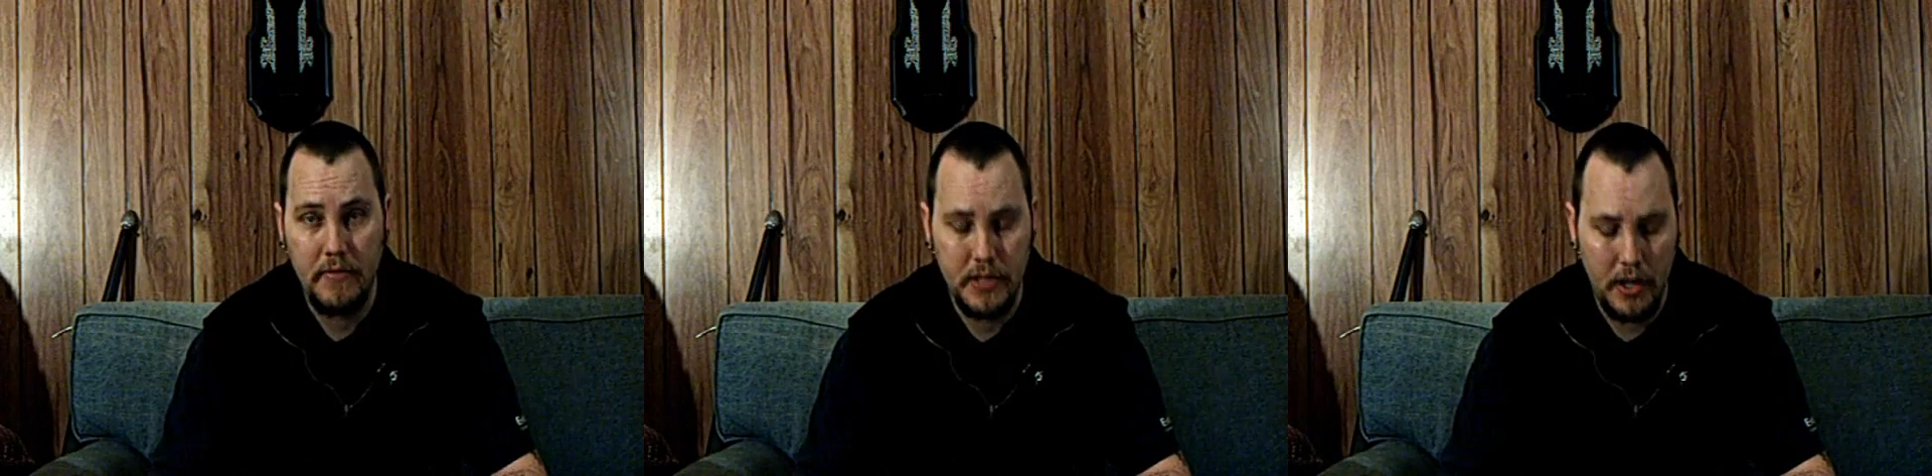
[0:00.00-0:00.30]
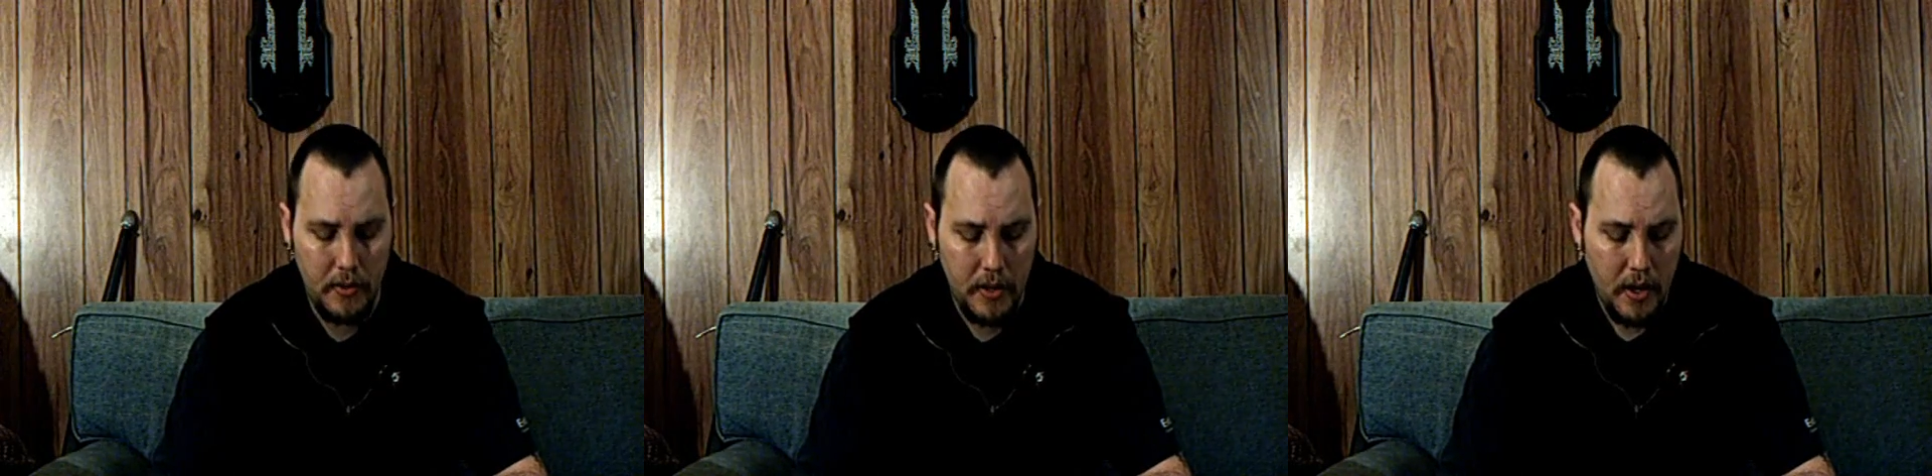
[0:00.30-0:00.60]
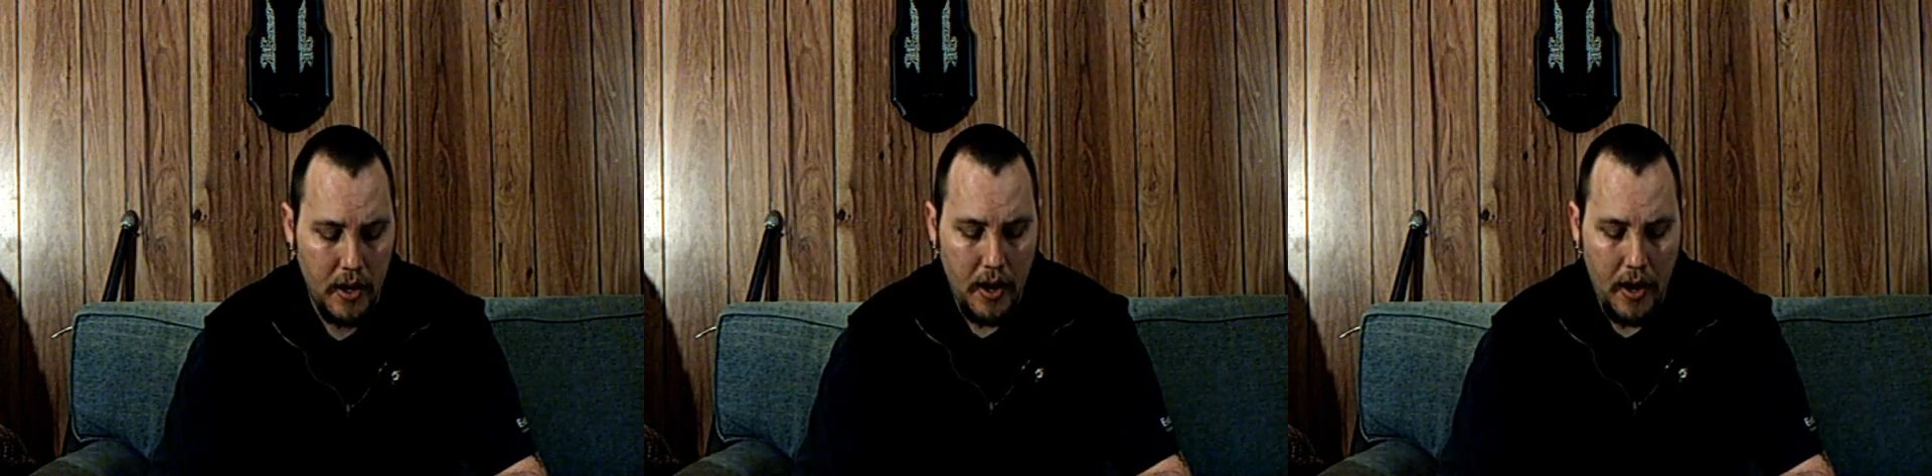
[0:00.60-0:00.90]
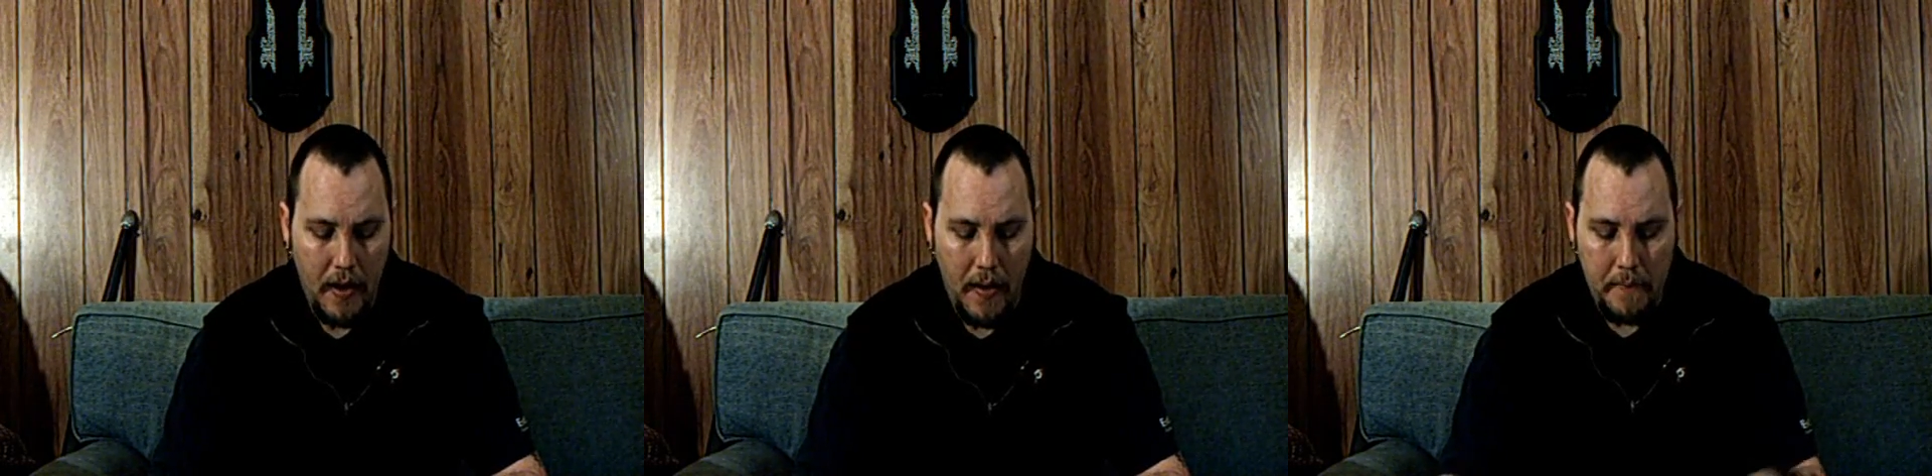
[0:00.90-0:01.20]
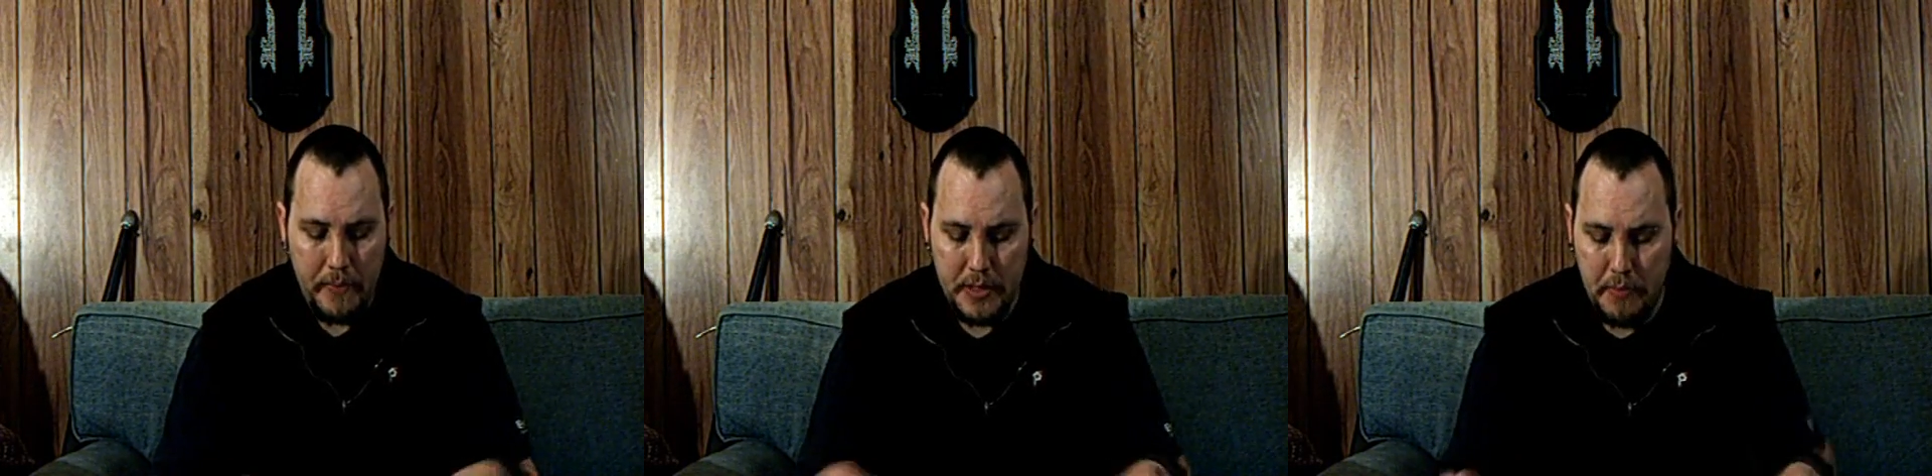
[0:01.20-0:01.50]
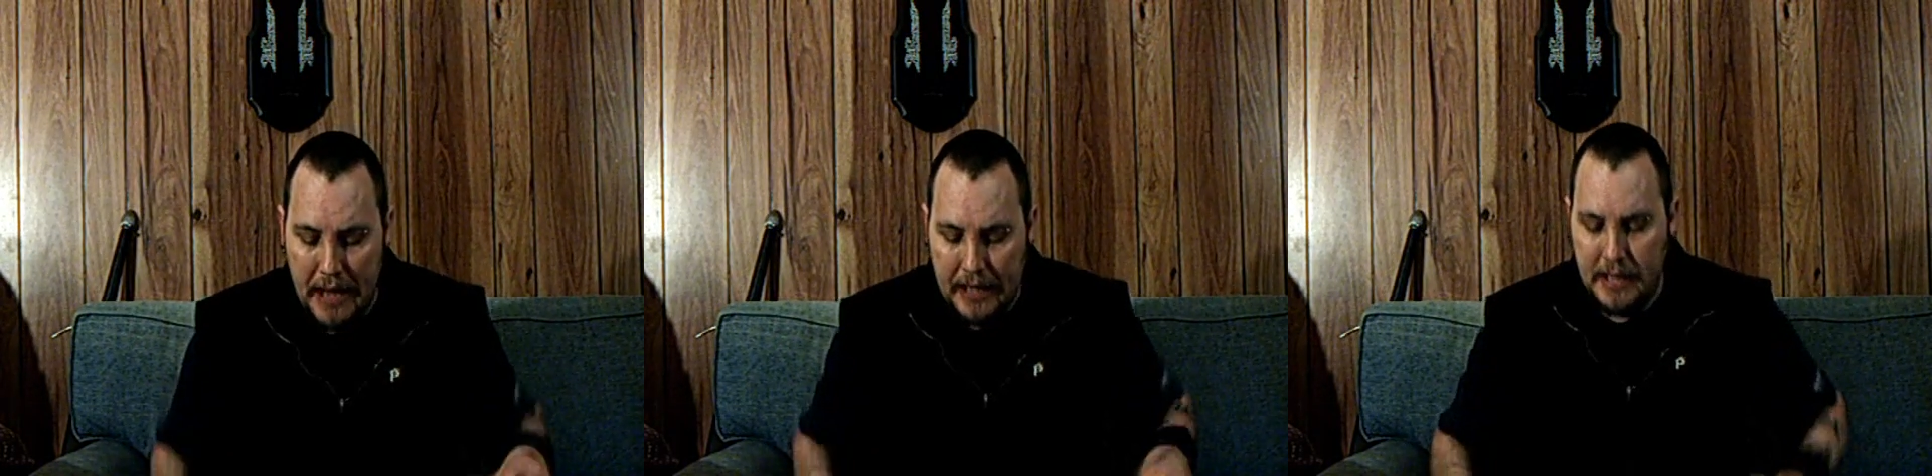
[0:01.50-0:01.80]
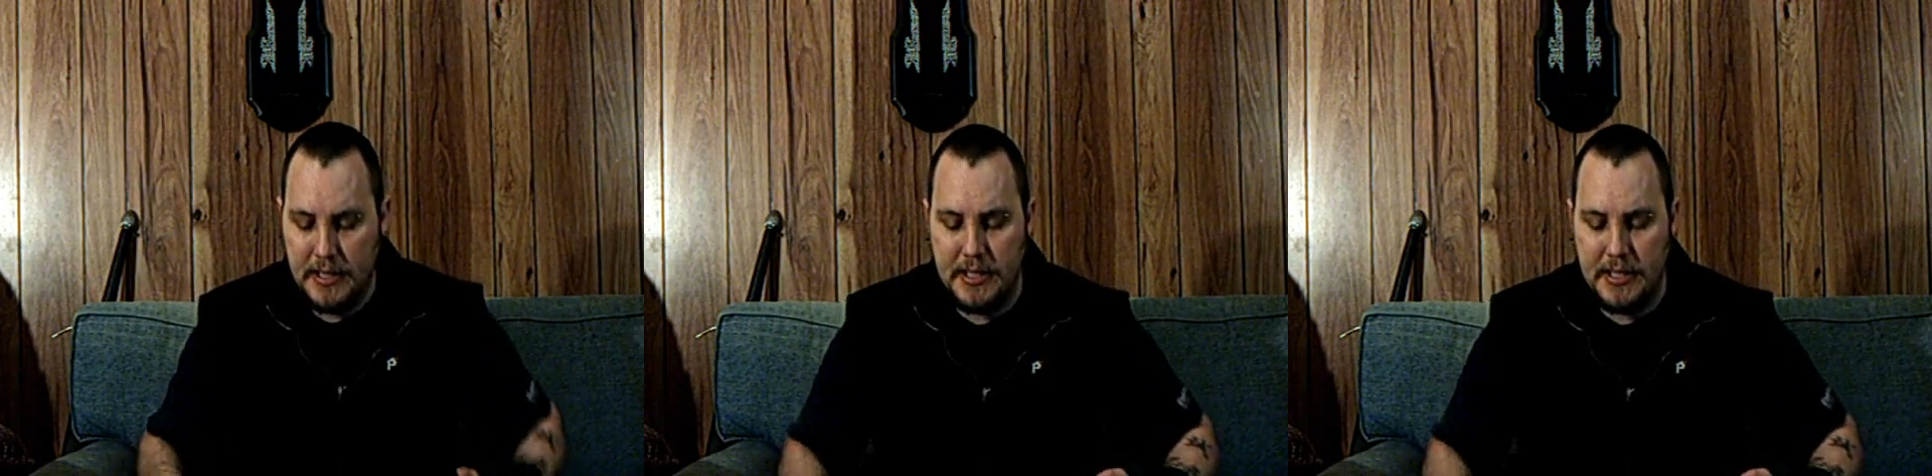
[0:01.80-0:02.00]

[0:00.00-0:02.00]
stuff. So this pack